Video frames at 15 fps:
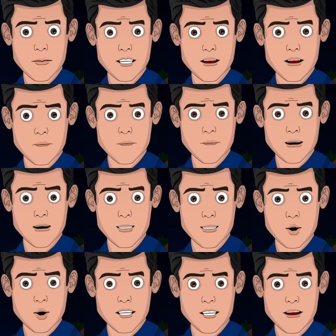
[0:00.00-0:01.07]
Ocampo
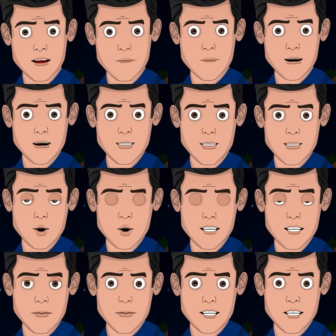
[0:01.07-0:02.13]
began to show
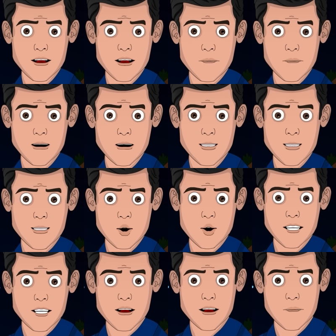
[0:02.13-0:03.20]
signs of
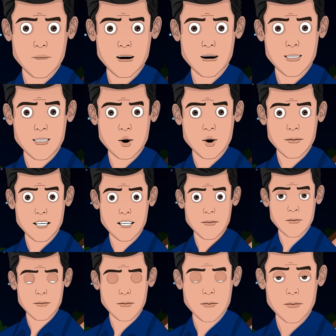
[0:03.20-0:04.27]
complex PTSD,
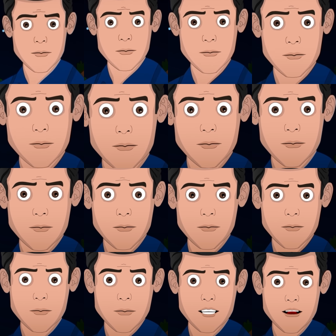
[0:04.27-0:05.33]

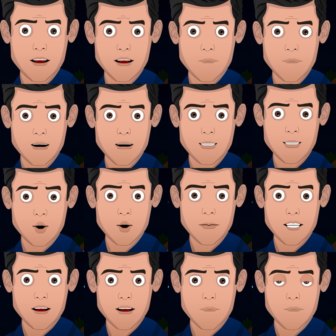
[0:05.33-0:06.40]
first noted when
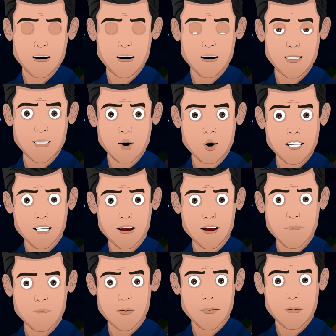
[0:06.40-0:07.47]
he began an
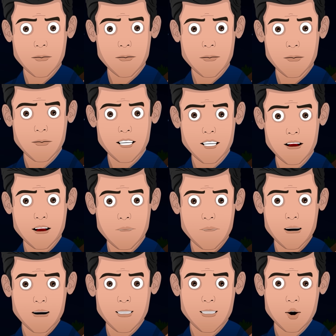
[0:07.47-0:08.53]
exhibit what he
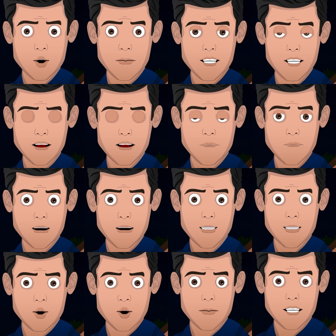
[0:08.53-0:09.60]
might call
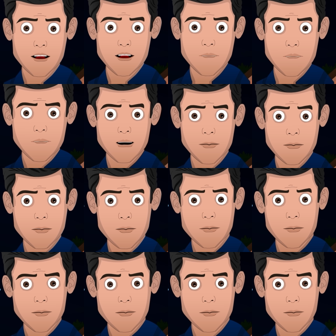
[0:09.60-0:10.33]
deviant behavior.